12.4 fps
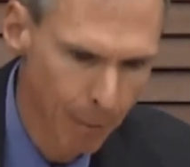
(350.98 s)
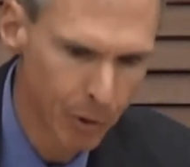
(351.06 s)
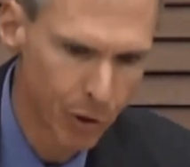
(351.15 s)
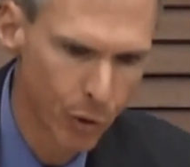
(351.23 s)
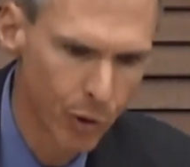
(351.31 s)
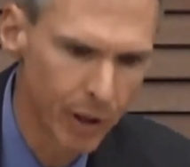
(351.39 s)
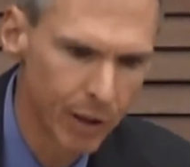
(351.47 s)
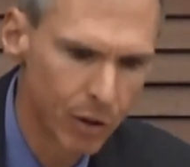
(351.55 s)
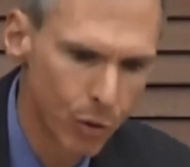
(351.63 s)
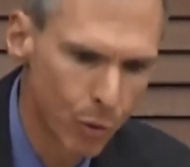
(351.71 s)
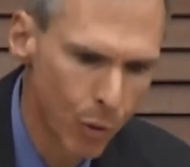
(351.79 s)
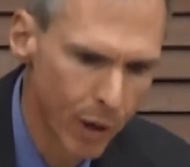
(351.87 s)
opportunity
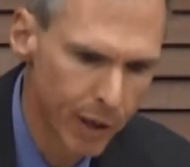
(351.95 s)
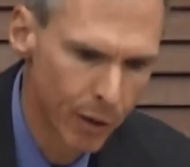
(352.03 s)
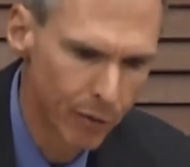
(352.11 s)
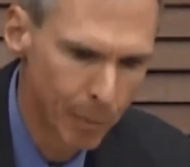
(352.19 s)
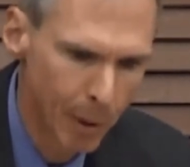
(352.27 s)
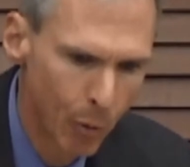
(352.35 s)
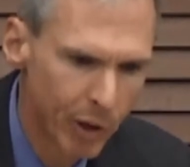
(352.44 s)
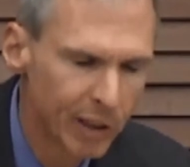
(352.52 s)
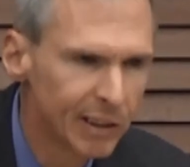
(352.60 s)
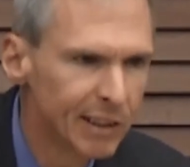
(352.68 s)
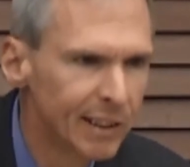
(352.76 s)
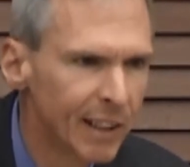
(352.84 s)
to hear from our
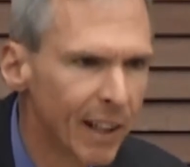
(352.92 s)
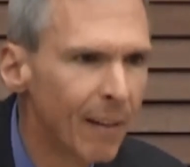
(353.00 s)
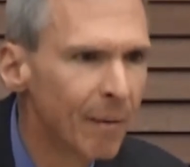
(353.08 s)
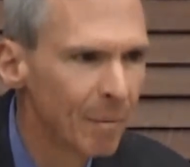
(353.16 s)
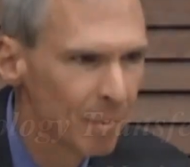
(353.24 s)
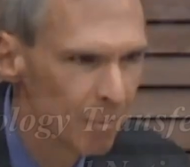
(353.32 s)
witnesses today.